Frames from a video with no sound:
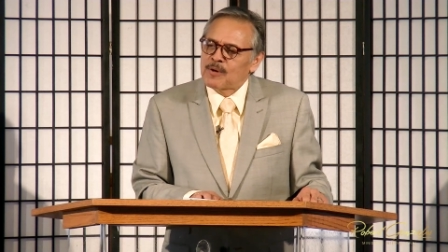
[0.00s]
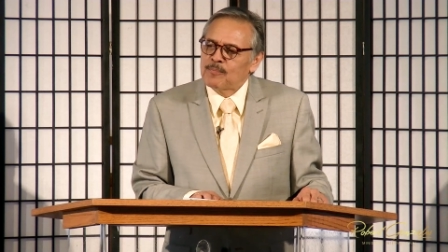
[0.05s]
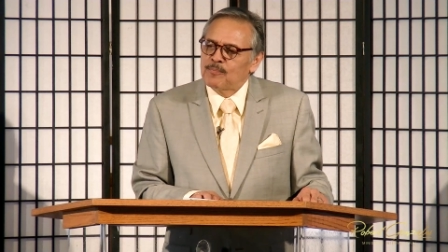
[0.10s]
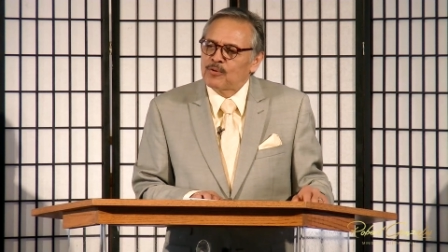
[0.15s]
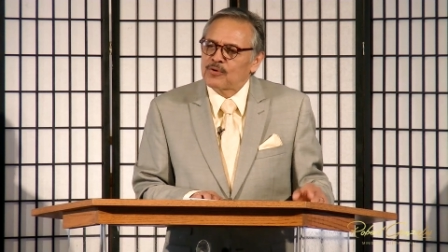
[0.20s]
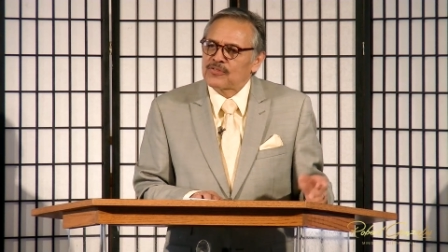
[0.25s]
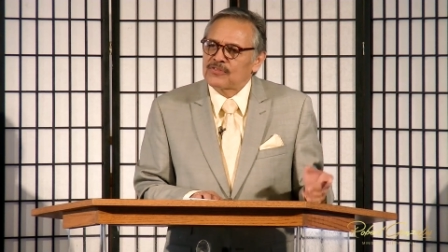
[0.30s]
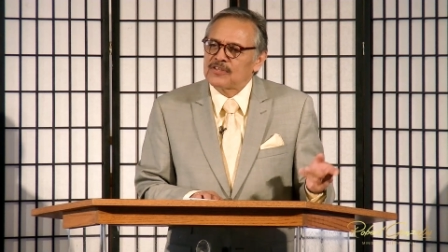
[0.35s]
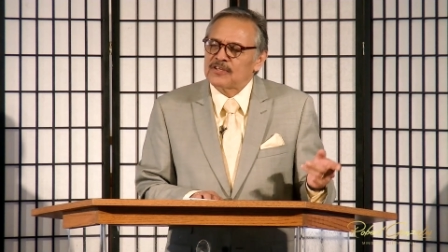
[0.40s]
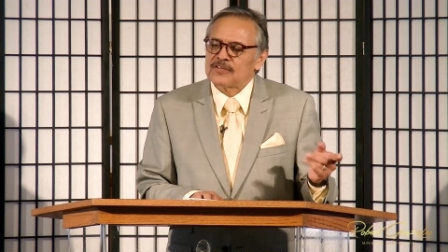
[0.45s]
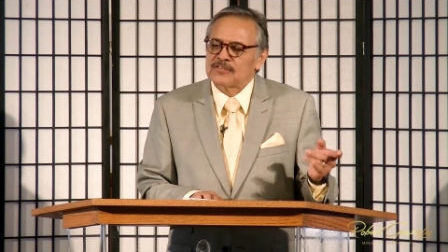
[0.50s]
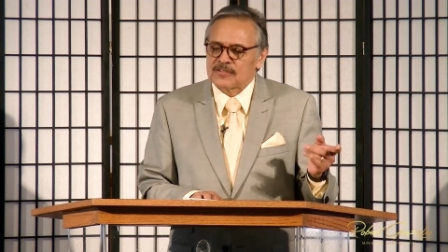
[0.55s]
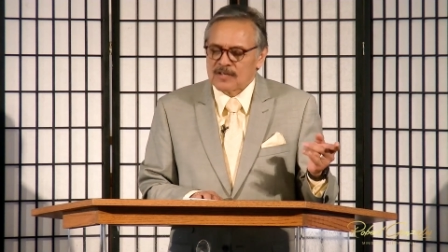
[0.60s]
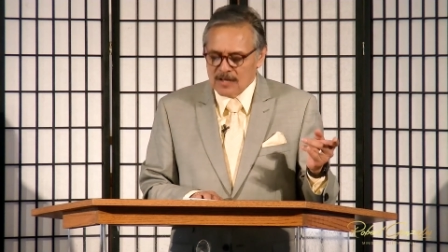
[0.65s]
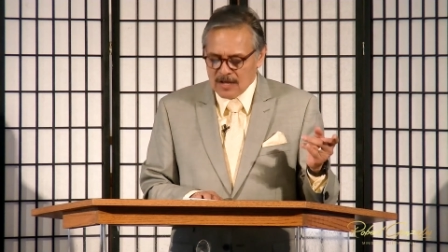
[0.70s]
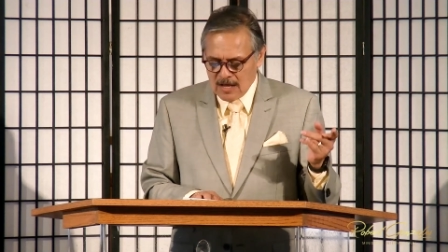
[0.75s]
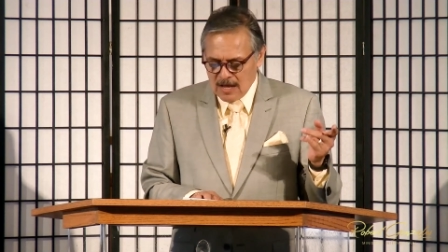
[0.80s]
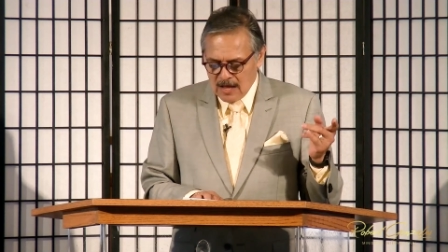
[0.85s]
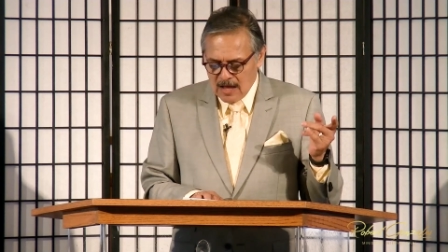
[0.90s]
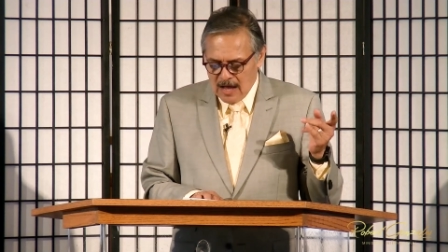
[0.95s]
going to put this.
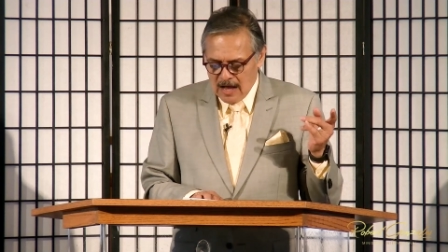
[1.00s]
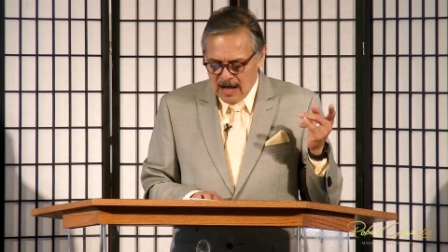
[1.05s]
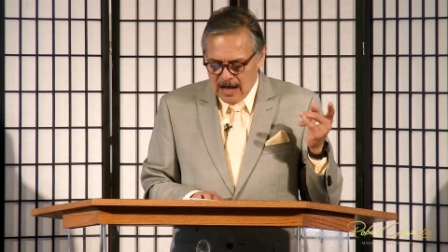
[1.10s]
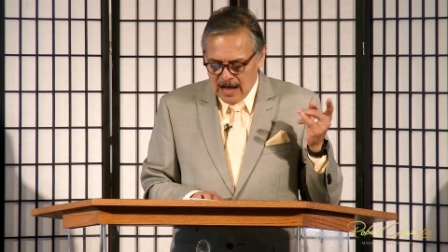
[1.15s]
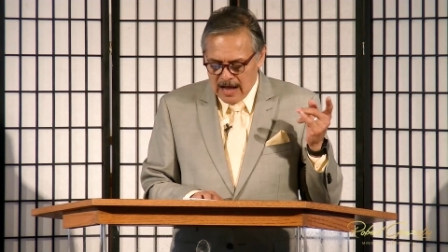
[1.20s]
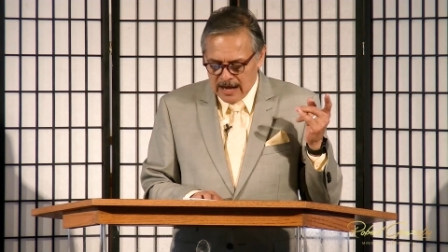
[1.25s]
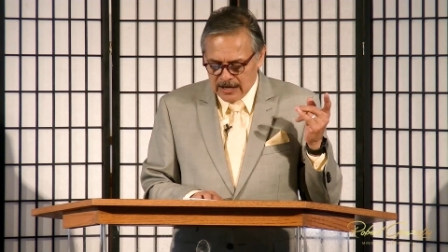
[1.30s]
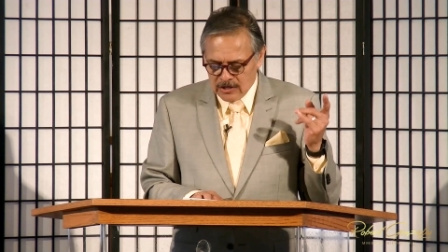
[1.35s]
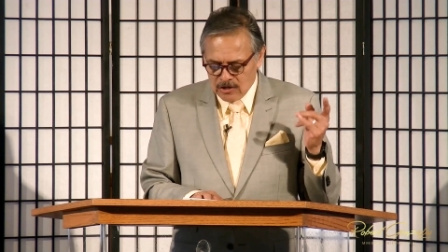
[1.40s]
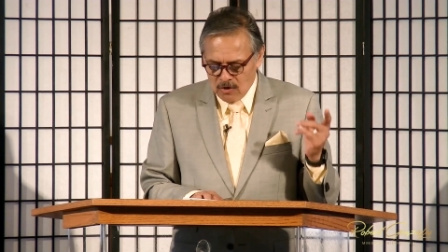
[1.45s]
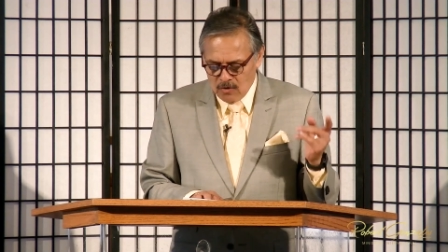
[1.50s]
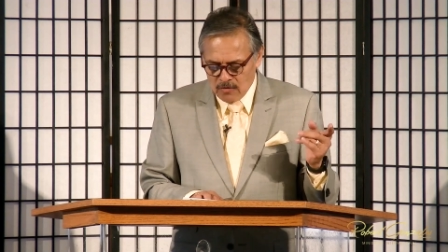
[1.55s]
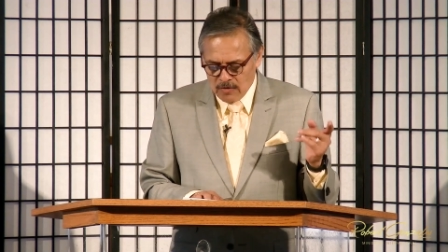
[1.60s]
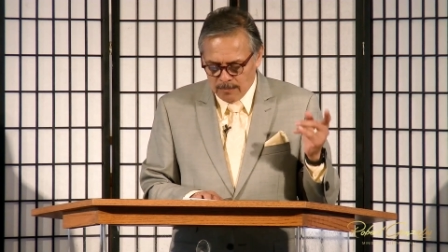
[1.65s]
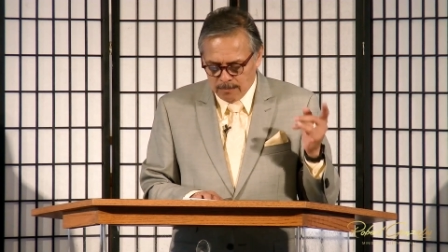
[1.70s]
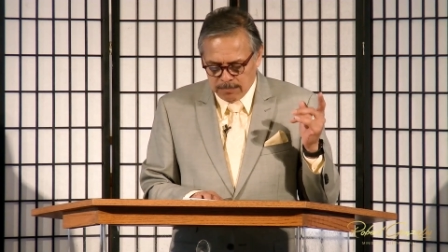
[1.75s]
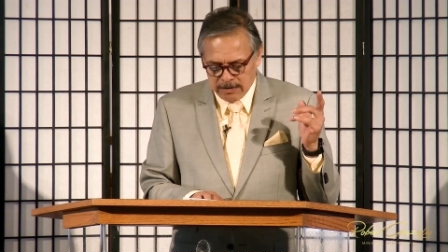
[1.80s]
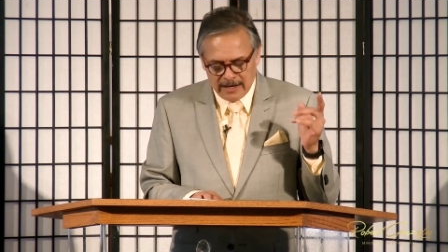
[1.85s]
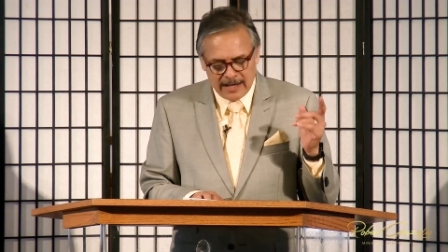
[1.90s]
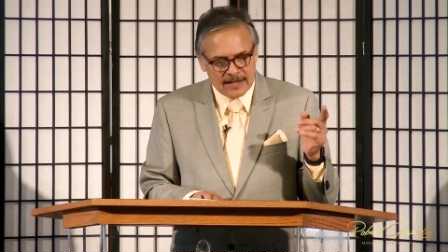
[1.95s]
I know
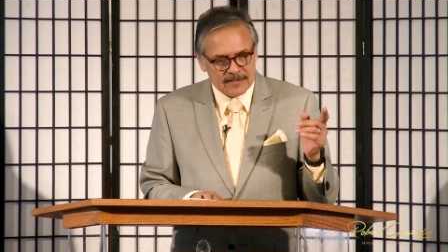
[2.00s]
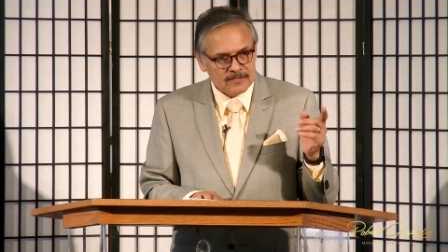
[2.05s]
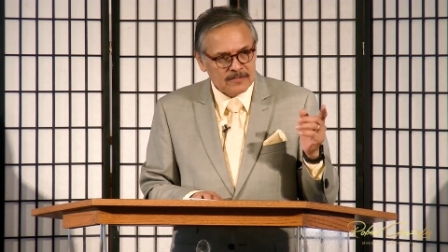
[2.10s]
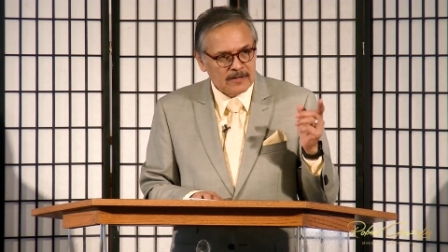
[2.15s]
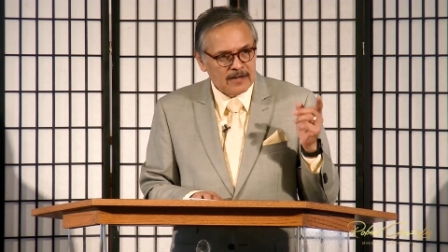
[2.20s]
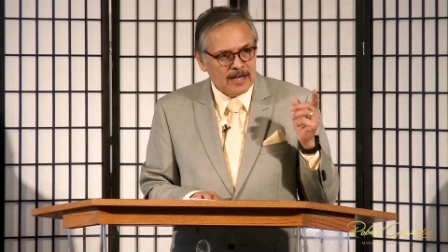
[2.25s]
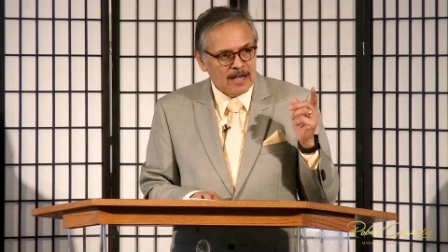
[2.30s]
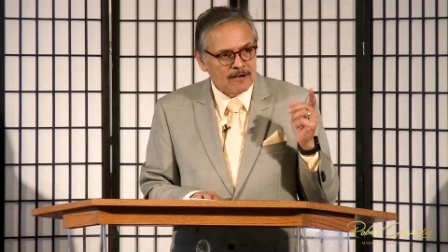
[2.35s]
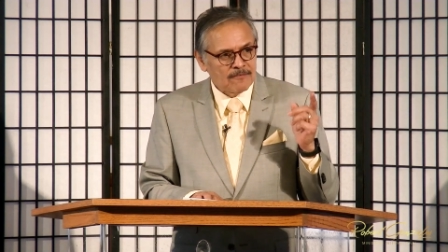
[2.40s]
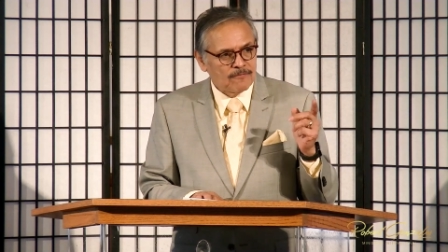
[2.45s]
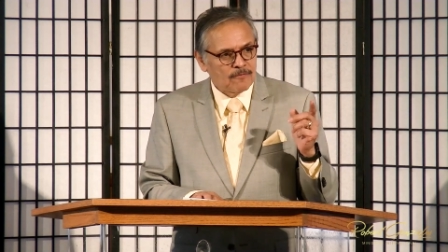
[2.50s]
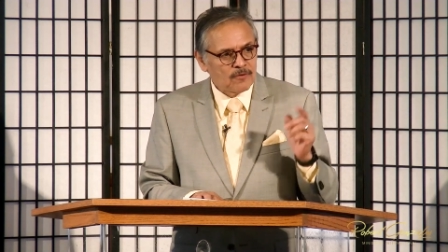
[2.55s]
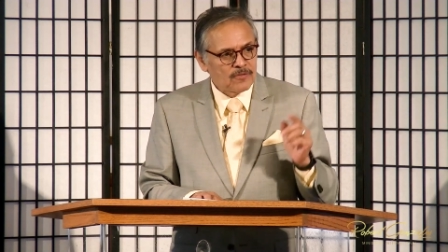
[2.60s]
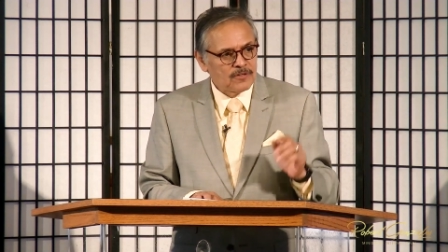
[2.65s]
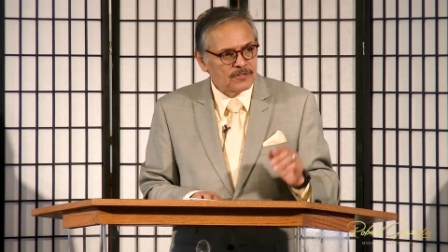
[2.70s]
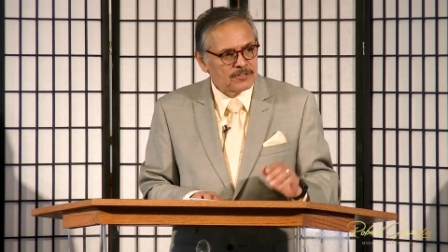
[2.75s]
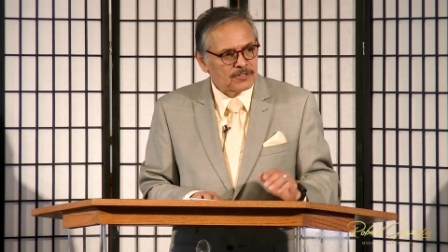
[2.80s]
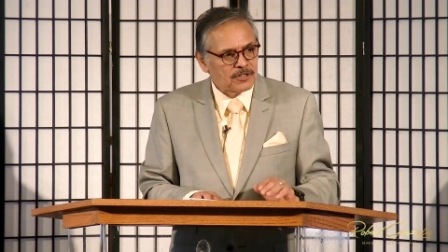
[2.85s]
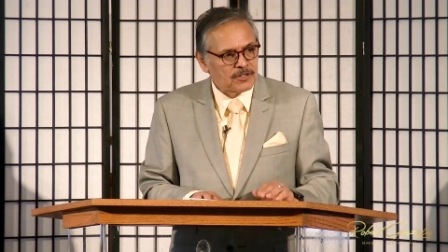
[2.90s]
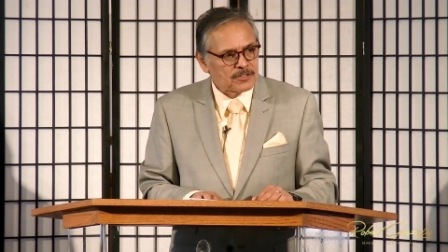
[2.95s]
the plans that I have for
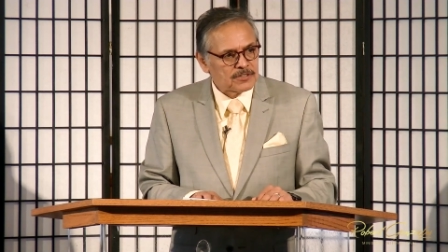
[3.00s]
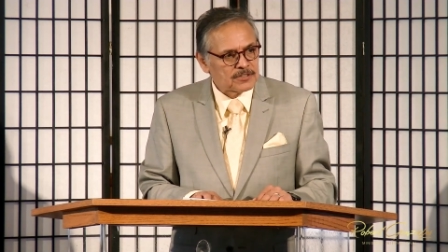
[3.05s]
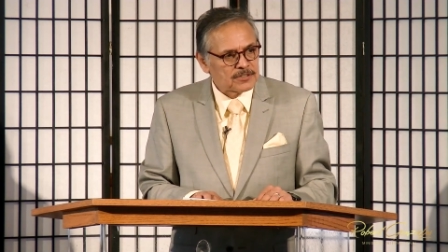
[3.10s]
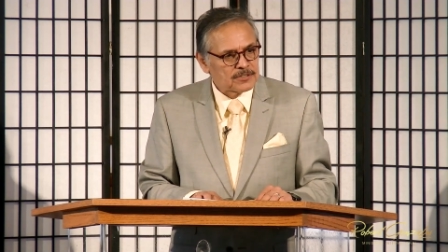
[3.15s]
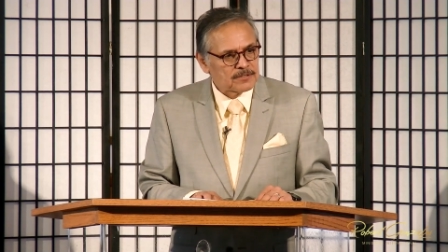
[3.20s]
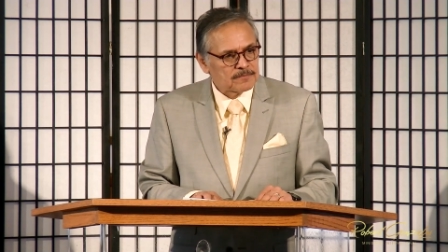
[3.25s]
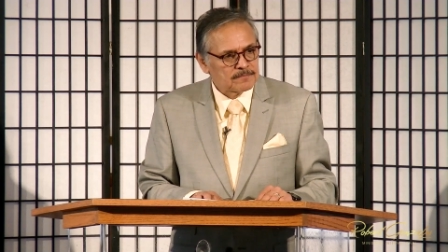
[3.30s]
the church.